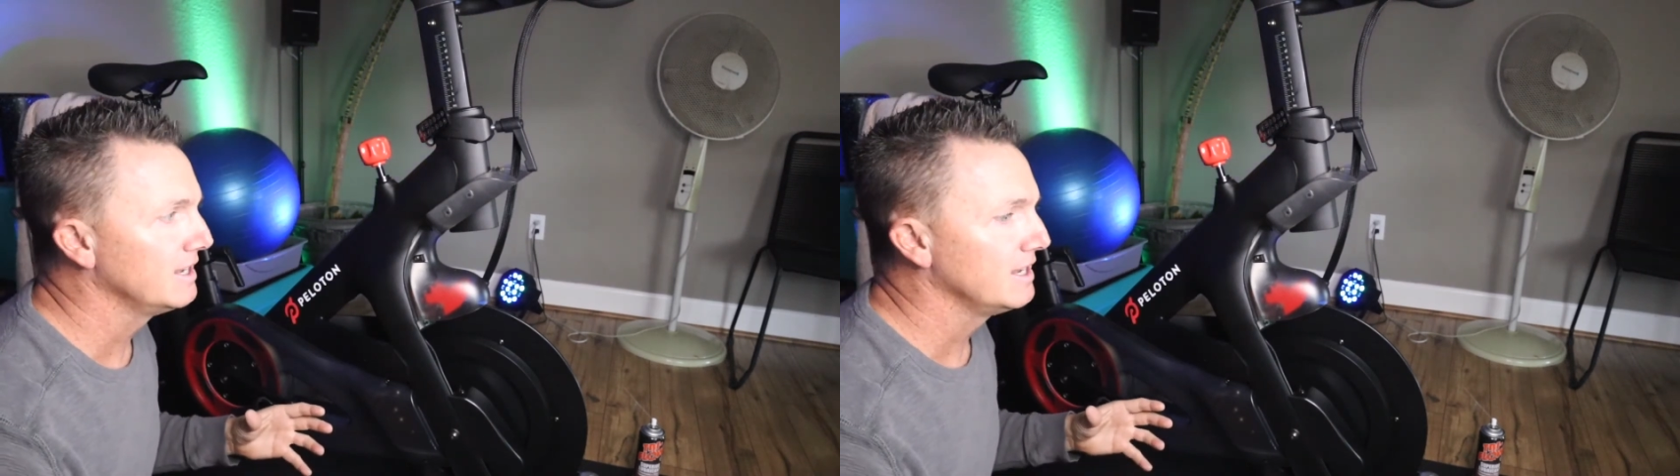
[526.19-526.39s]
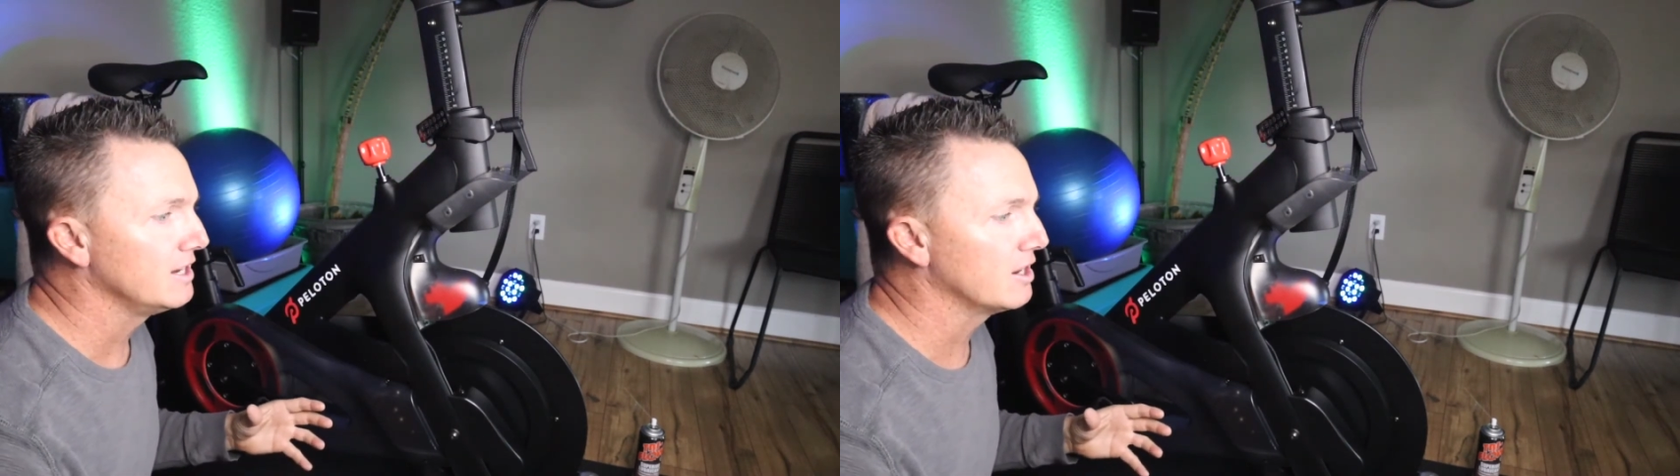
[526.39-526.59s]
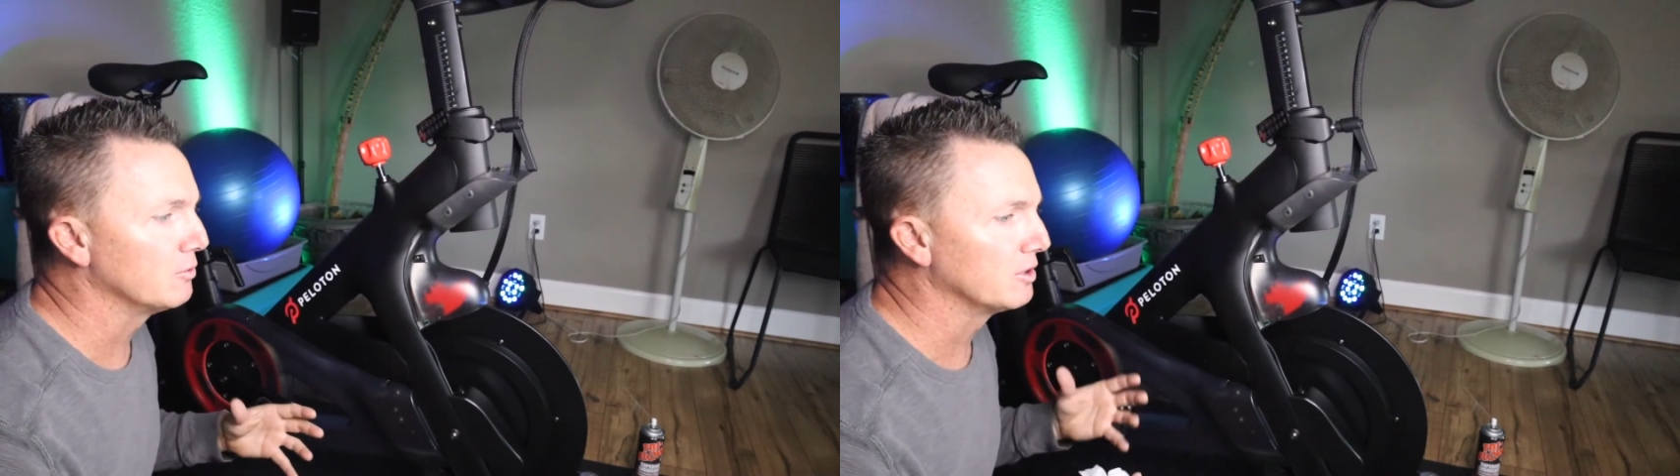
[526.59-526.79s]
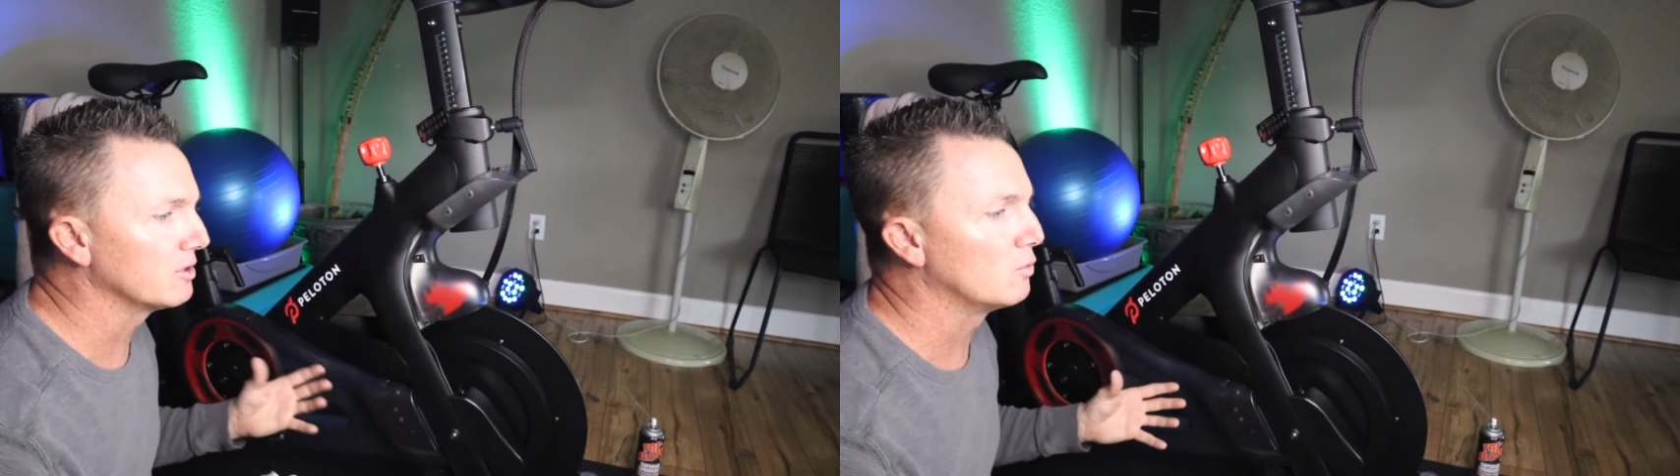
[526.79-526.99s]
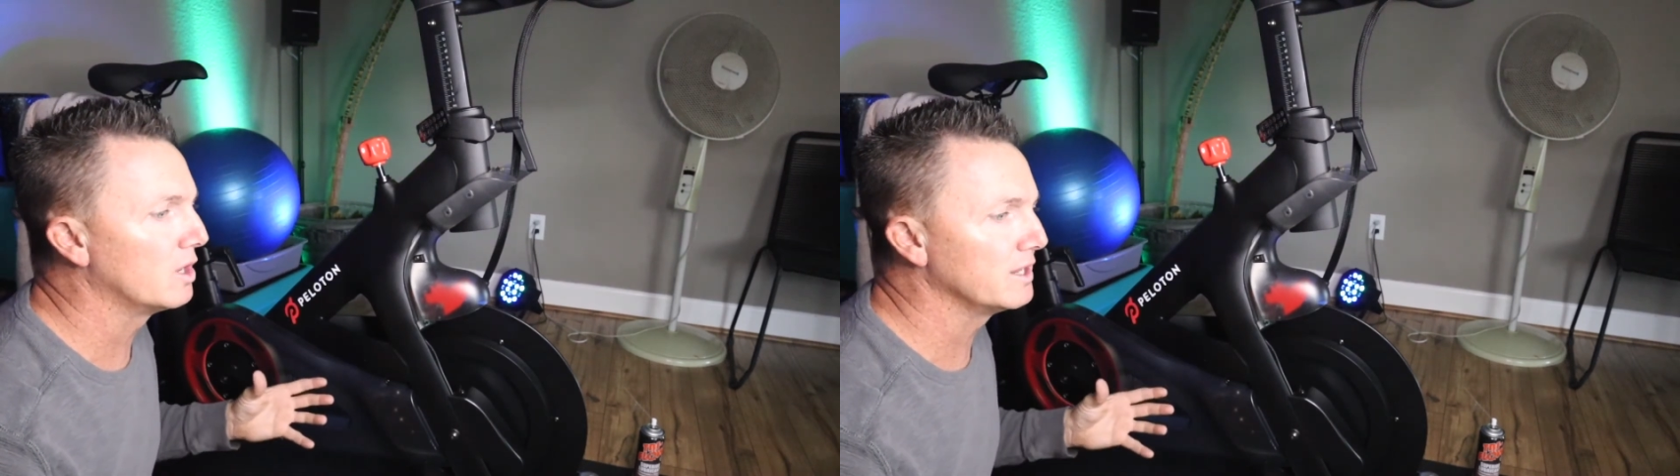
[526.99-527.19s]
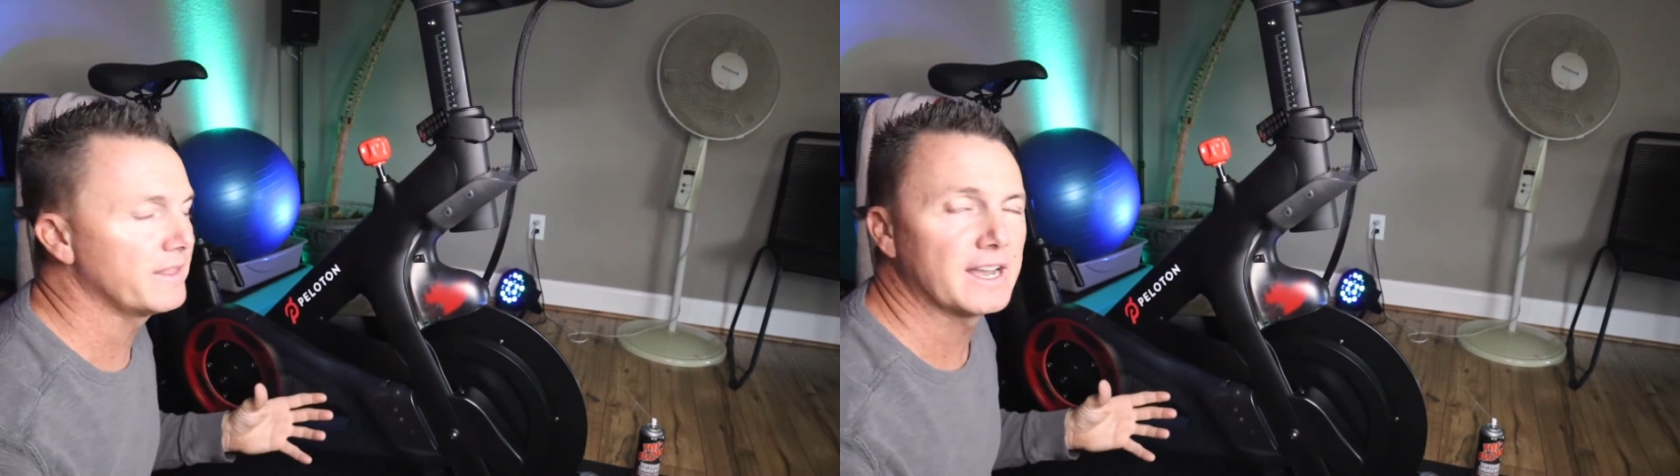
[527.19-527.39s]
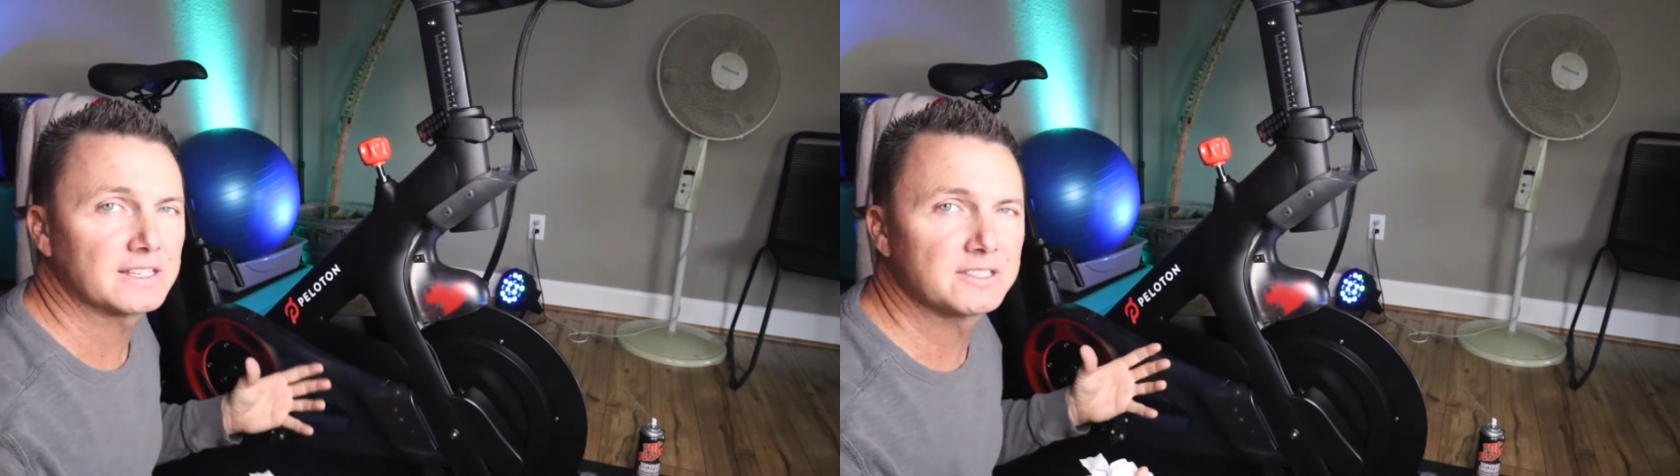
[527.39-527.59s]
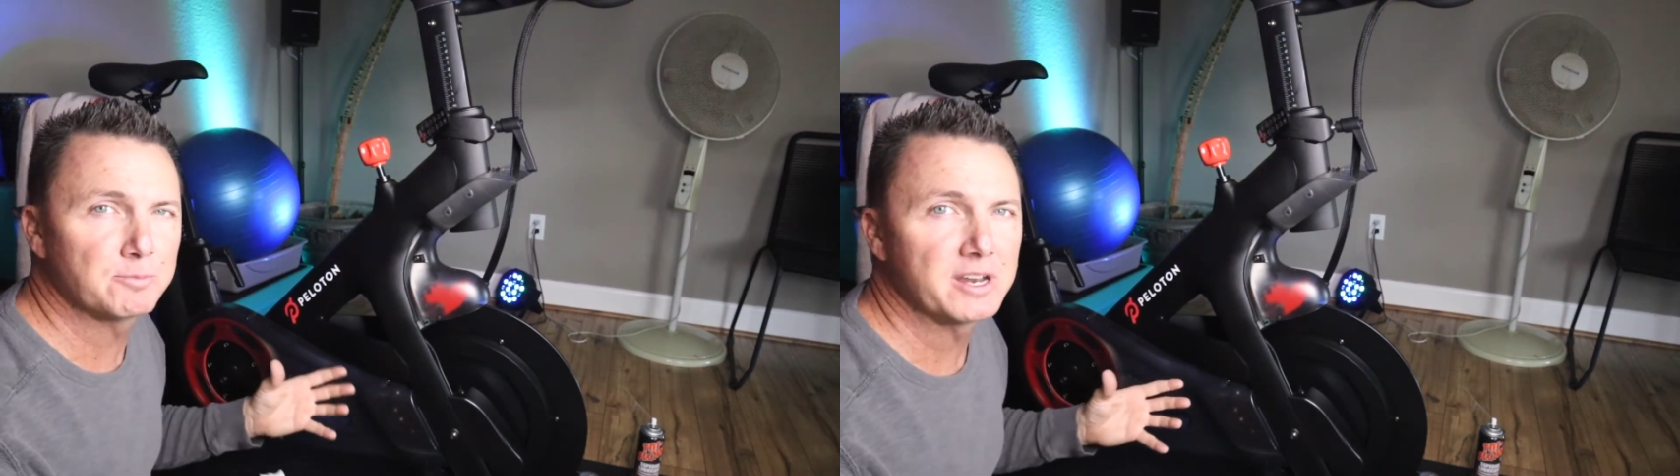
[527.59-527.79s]
Here I really wanted
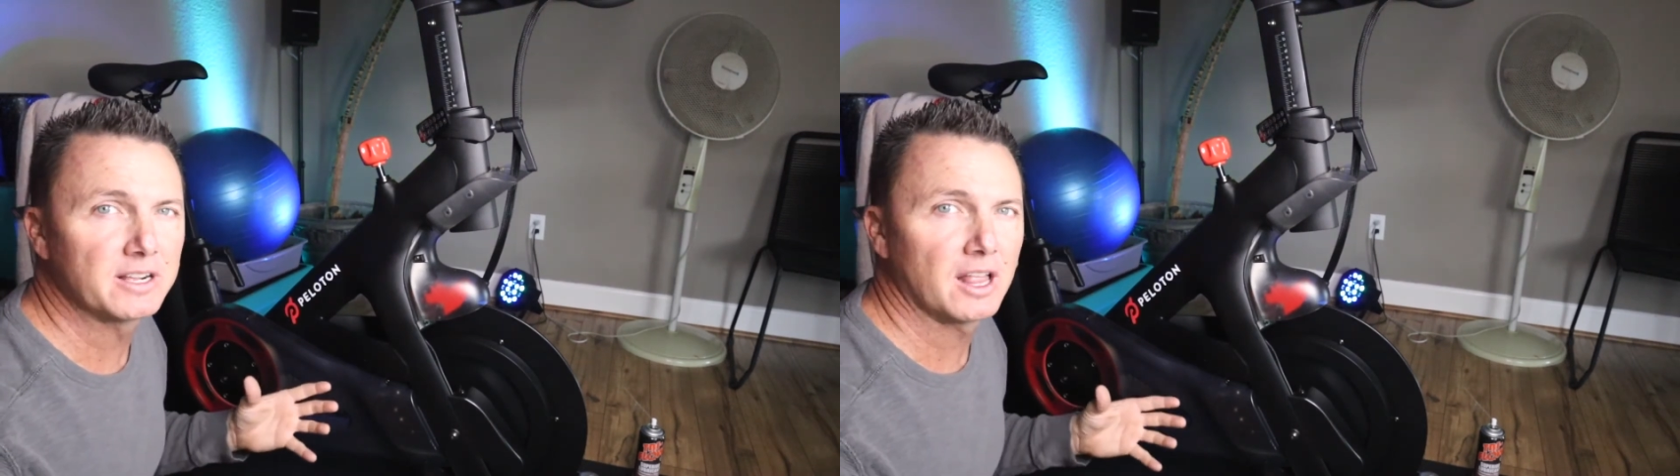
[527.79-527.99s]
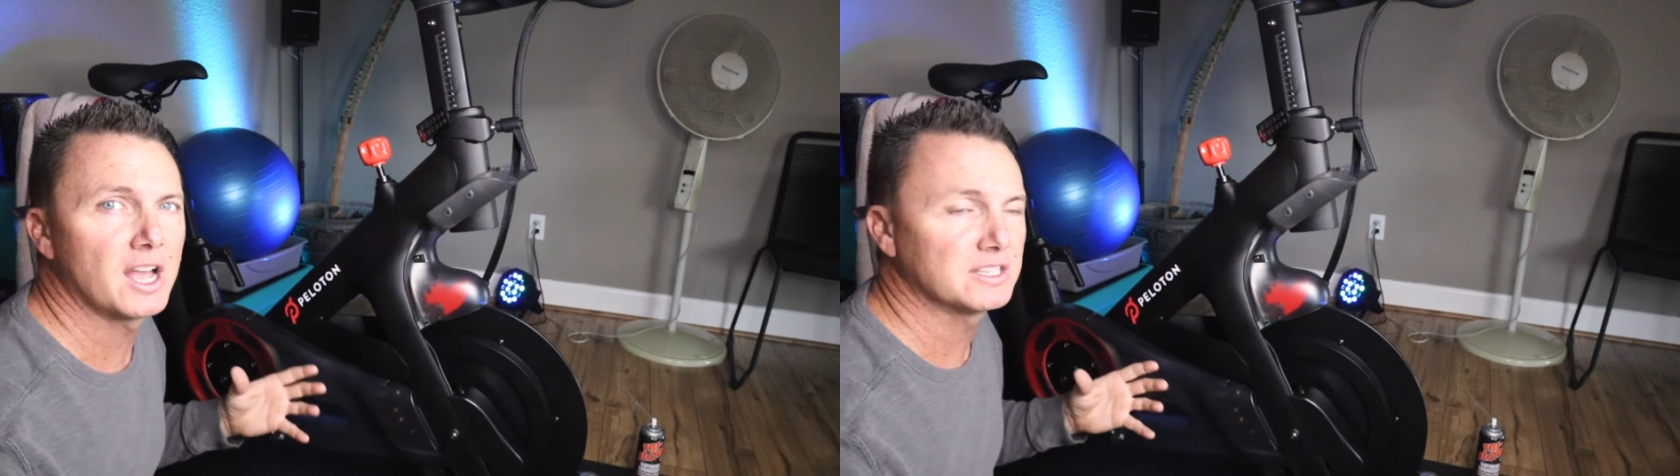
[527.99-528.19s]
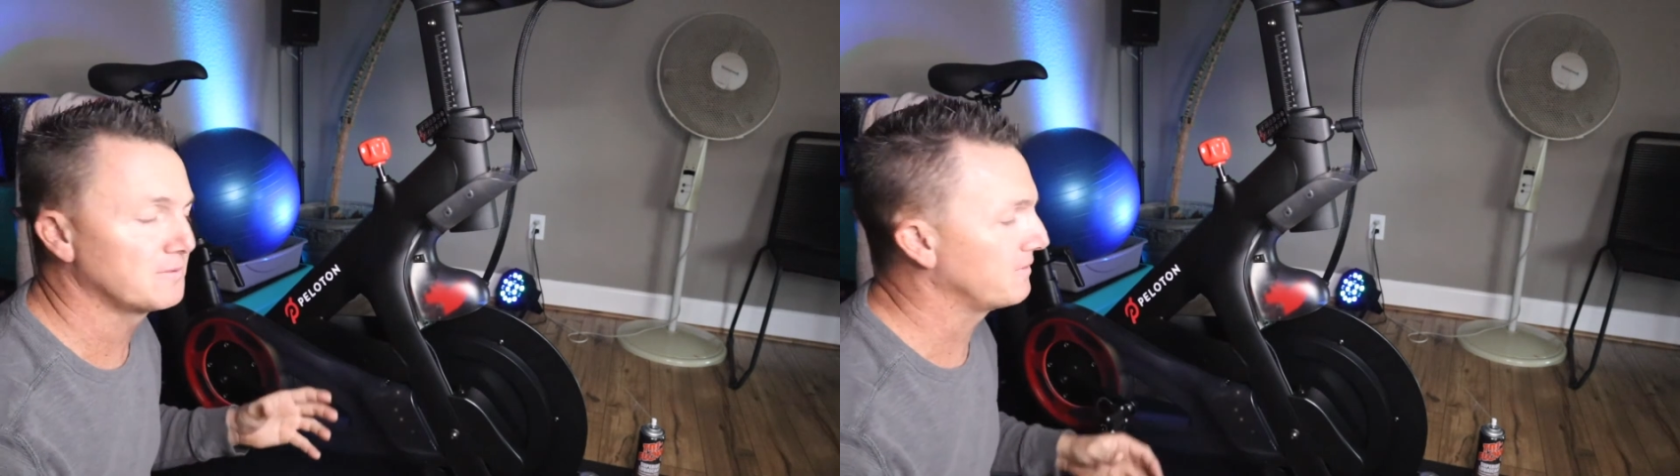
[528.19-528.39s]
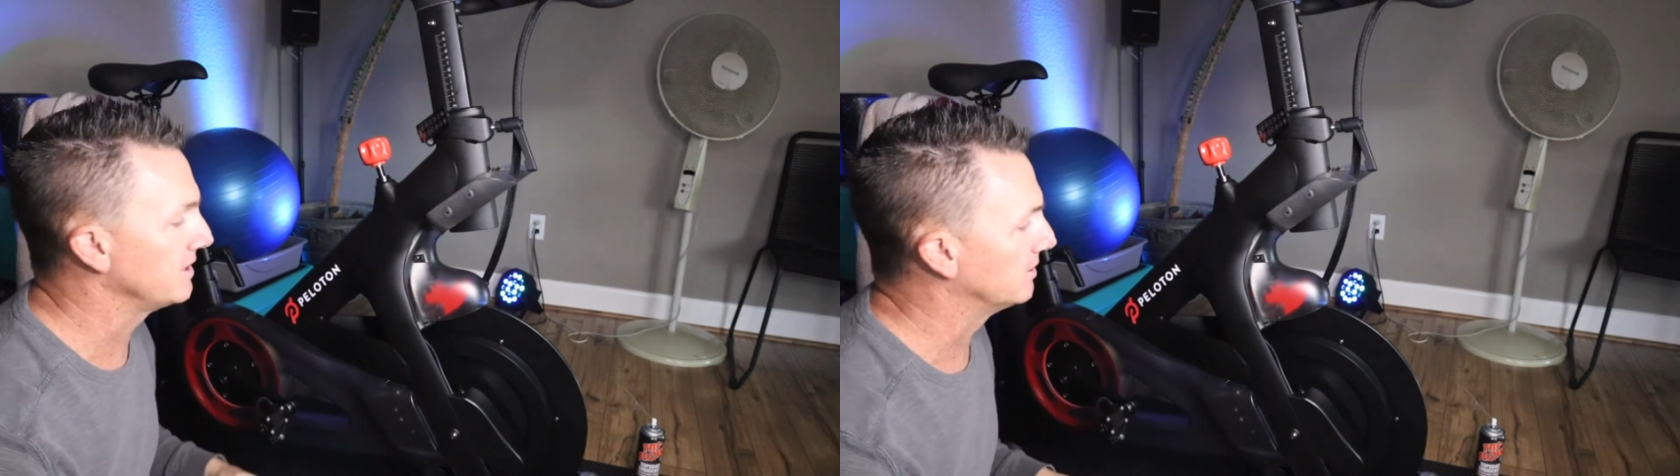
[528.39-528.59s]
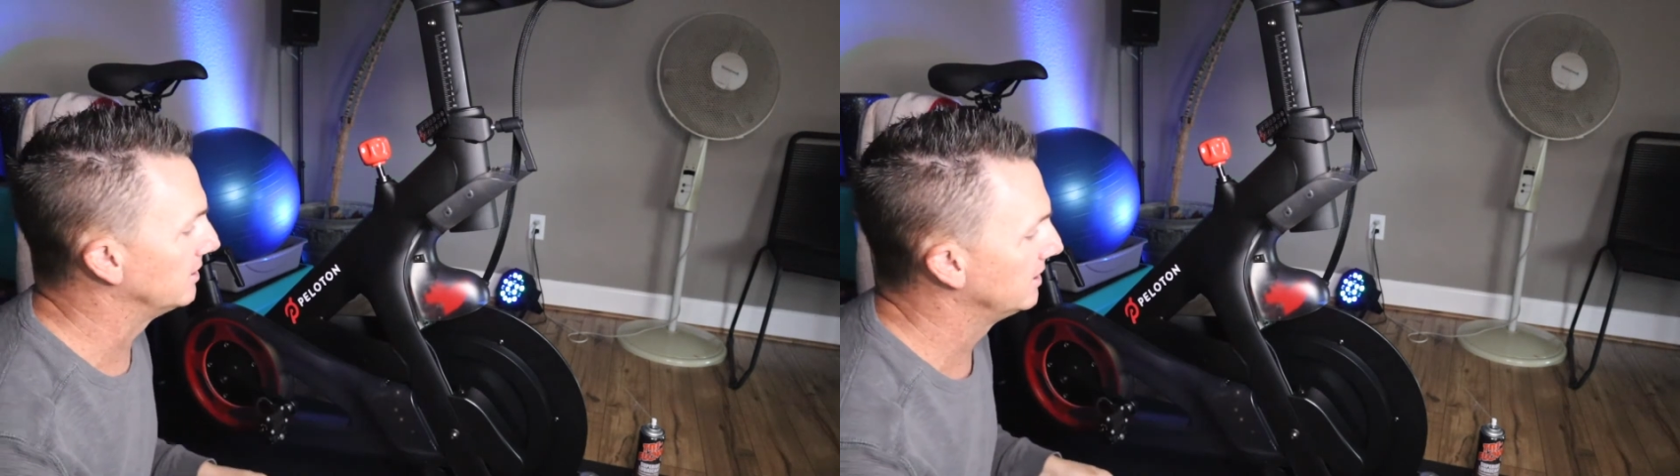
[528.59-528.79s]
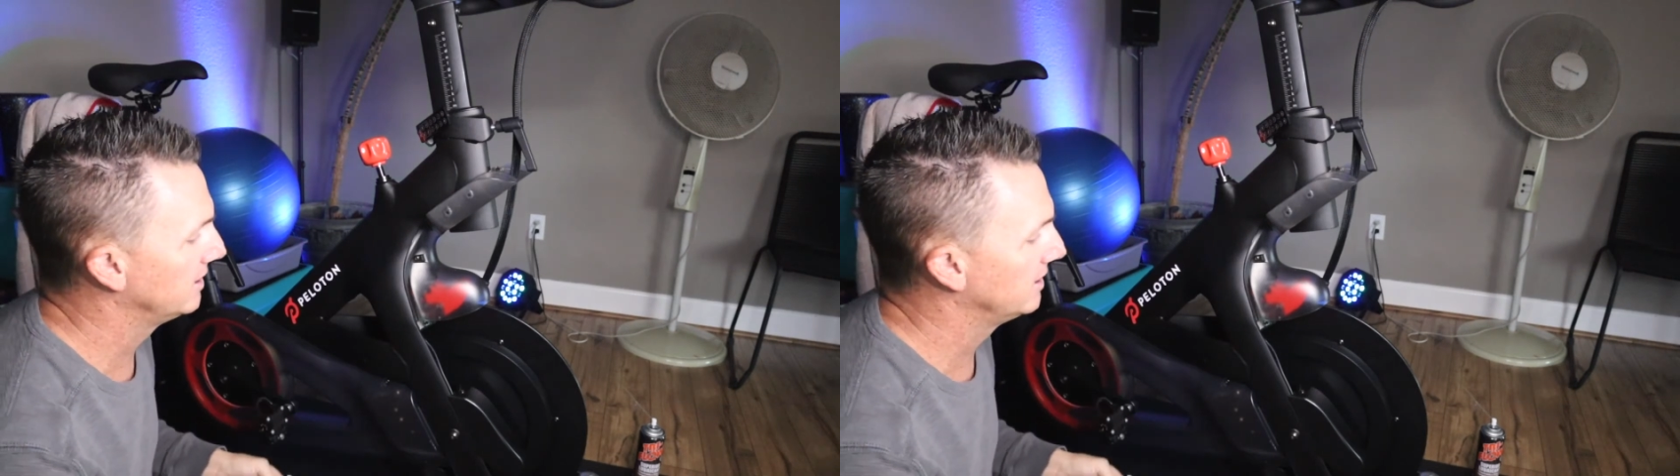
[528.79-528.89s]
that spin class feel.